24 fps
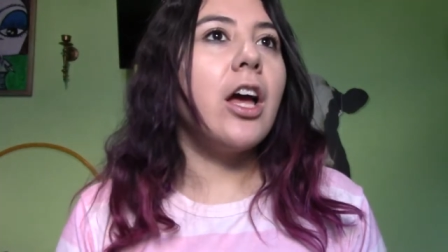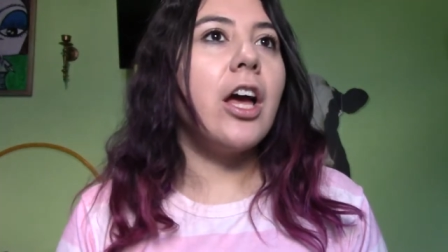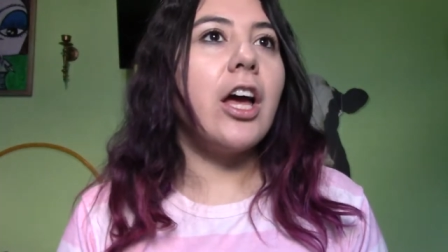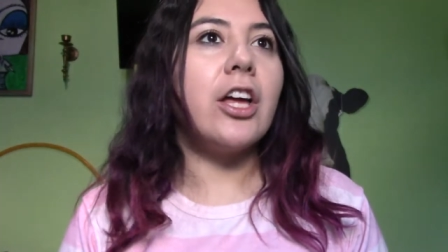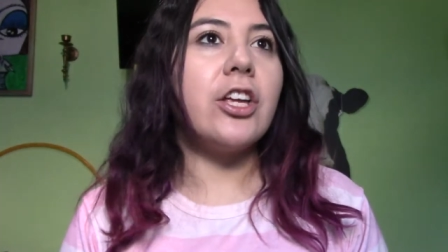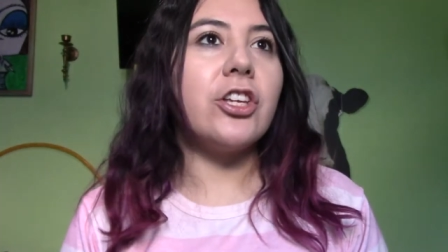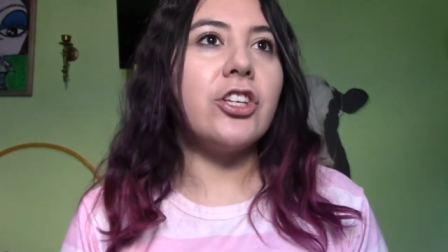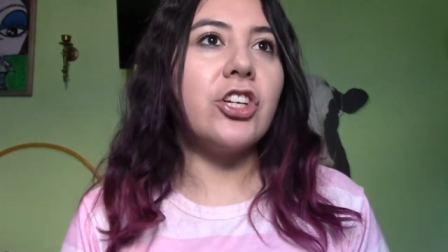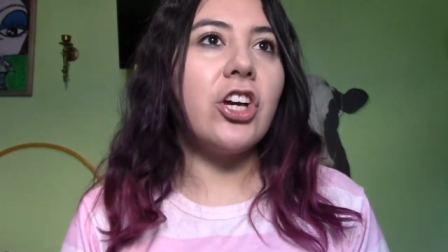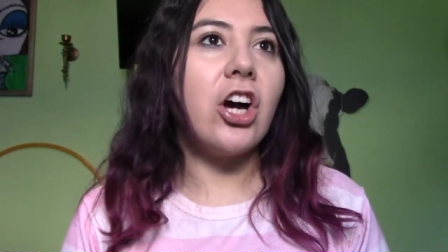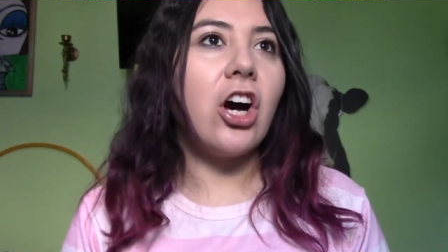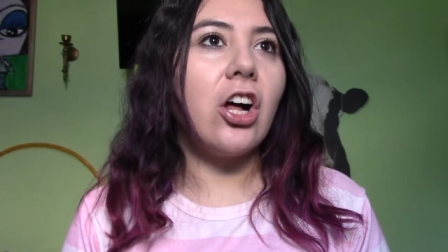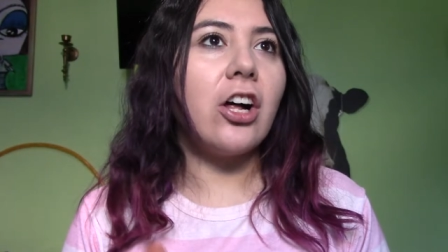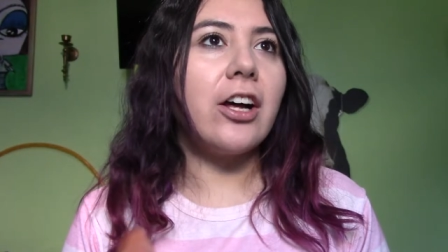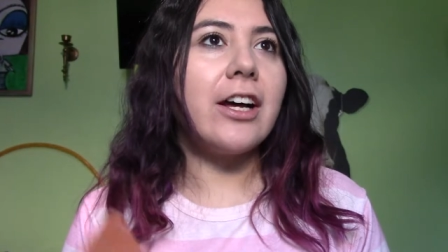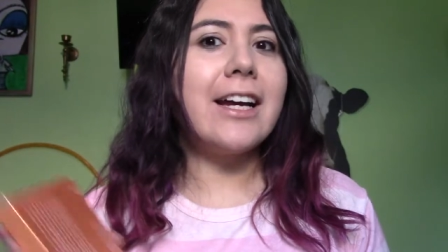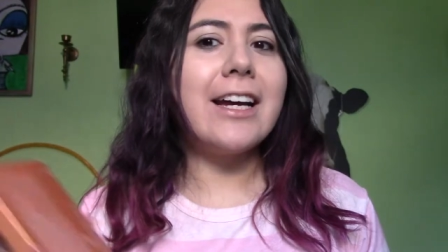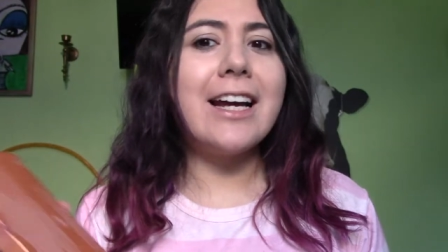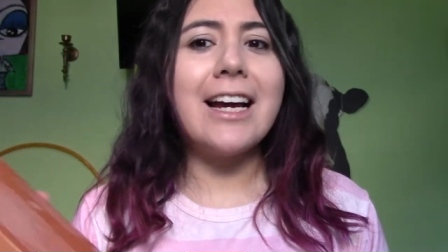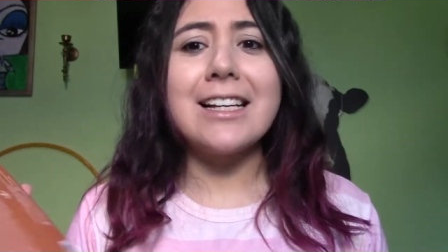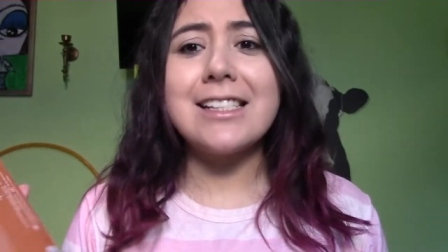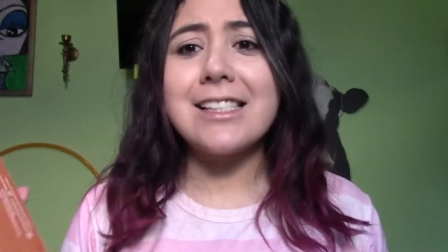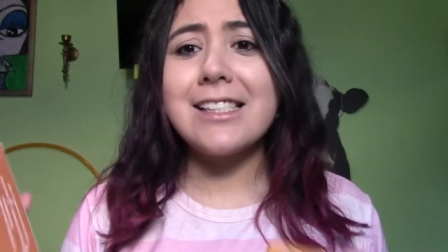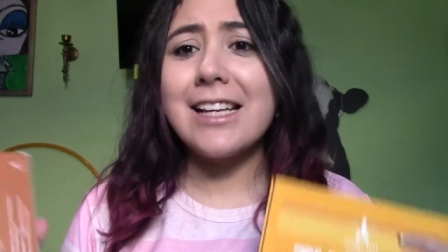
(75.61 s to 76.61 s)
And y'all,
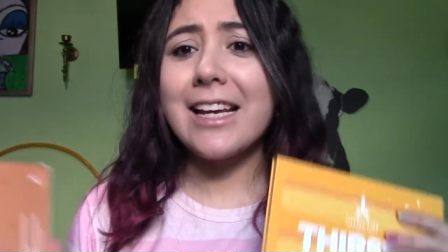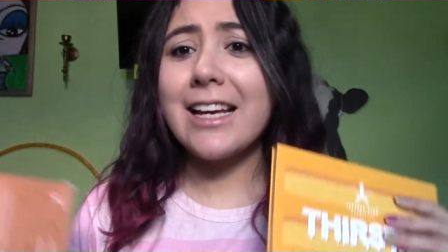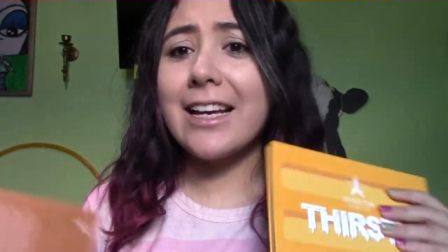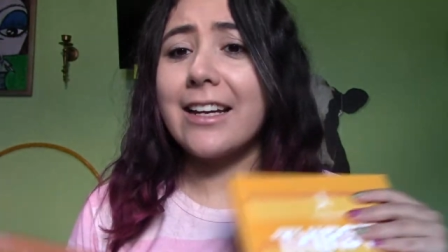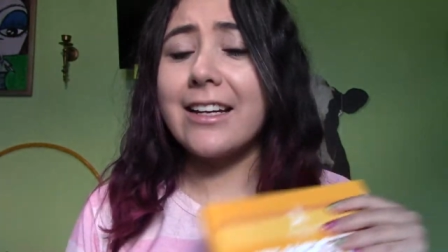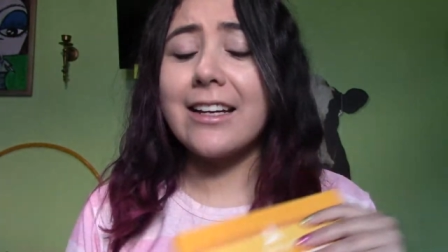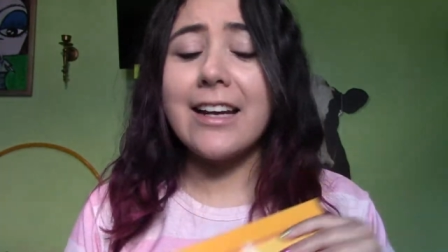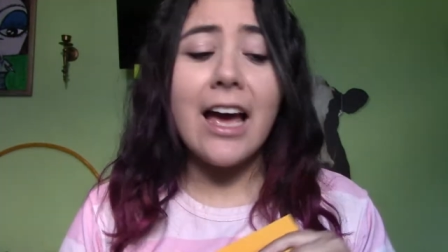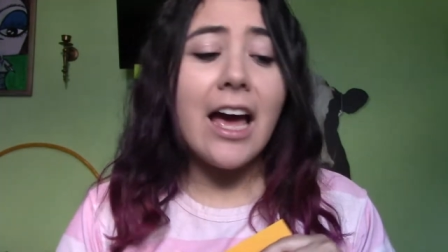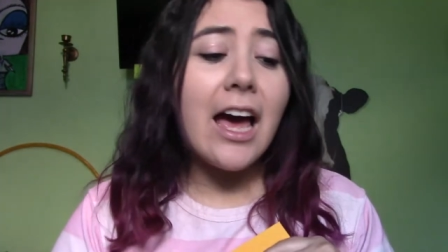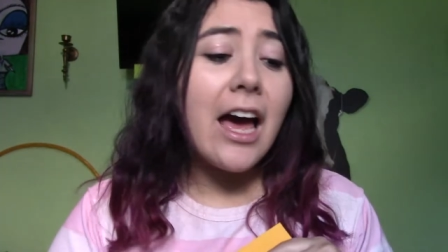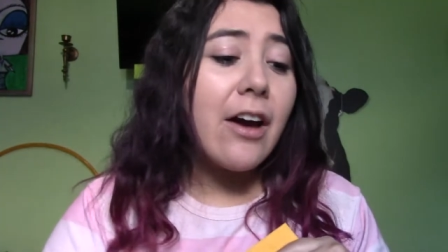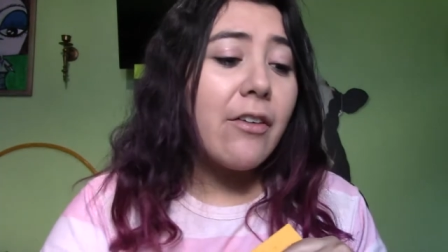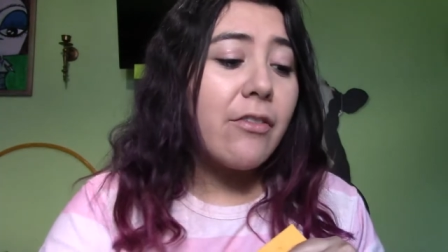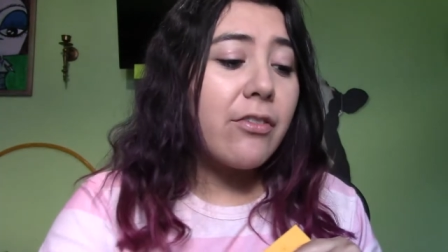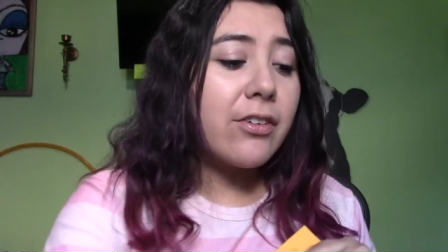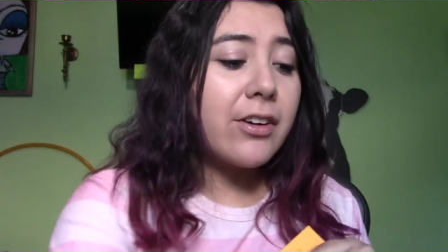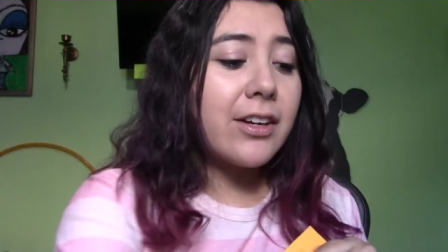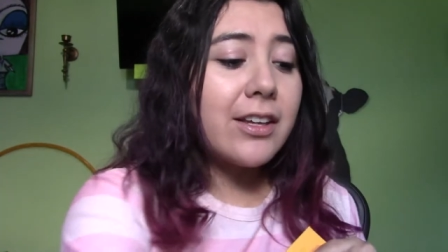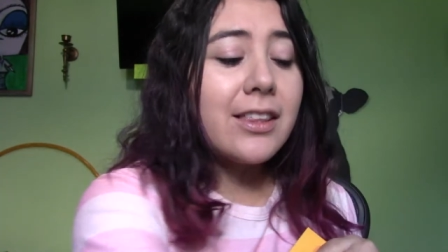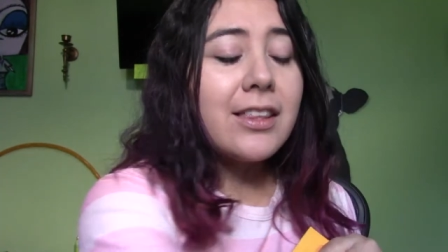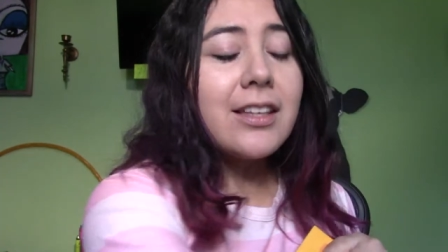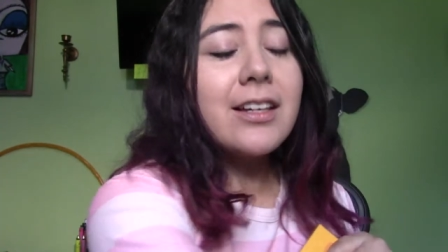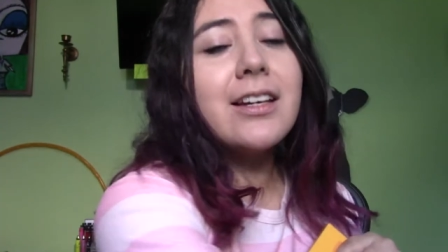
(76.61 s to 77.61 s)
it has taken
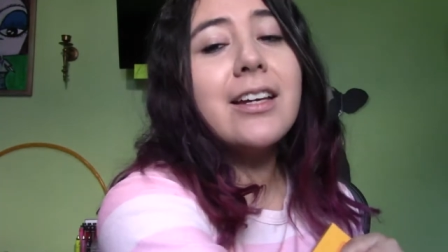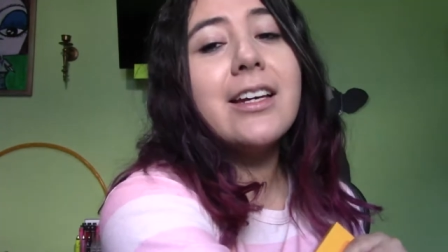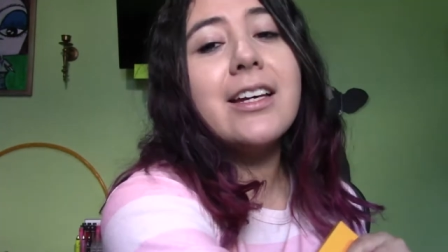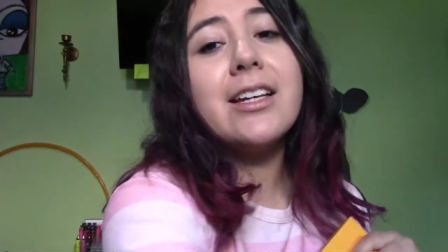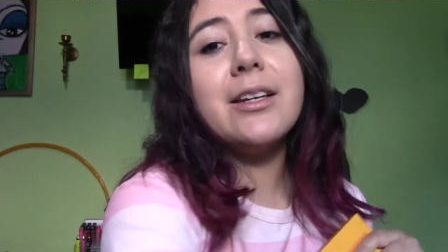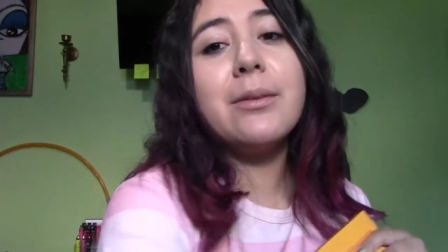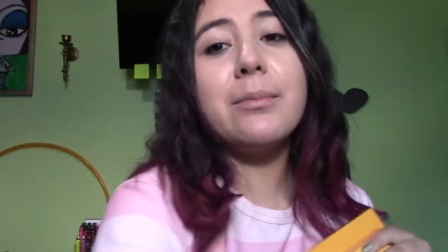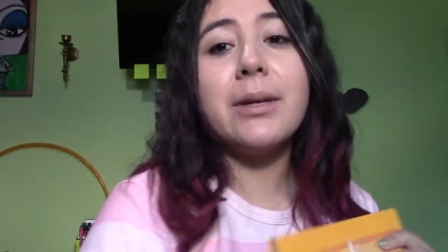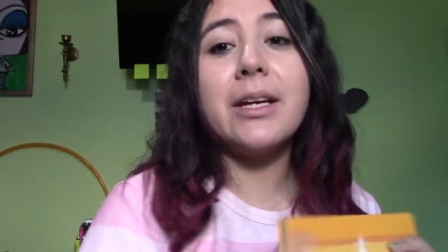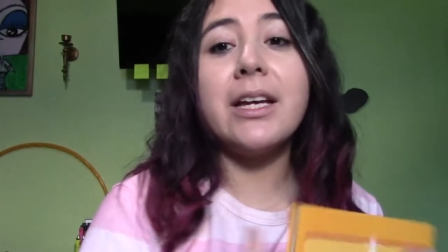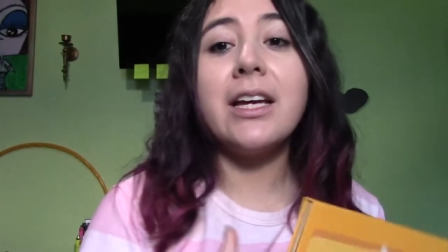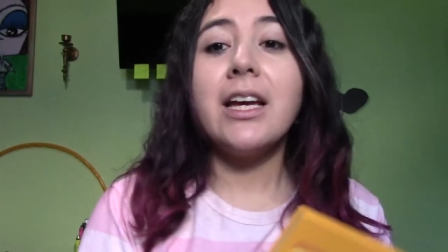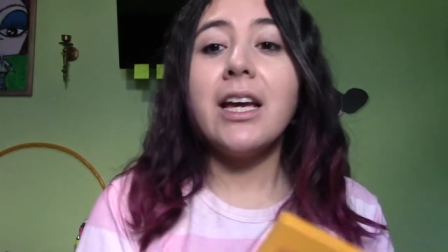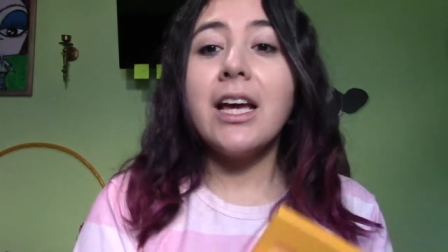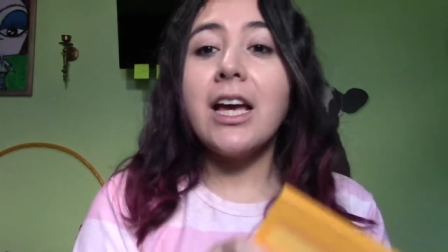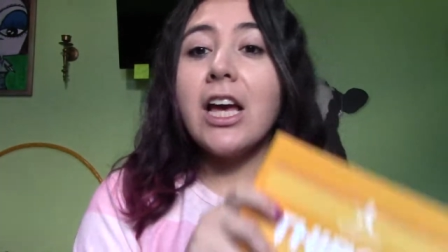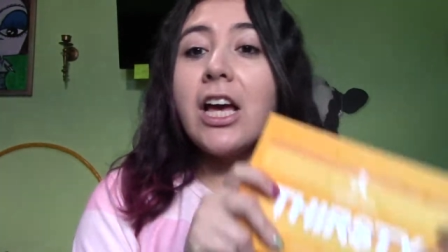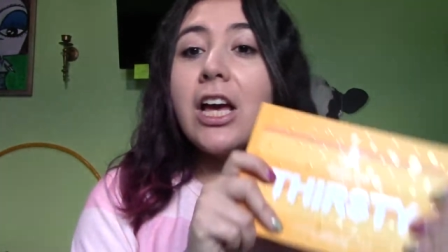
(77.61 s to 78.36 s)
everything in me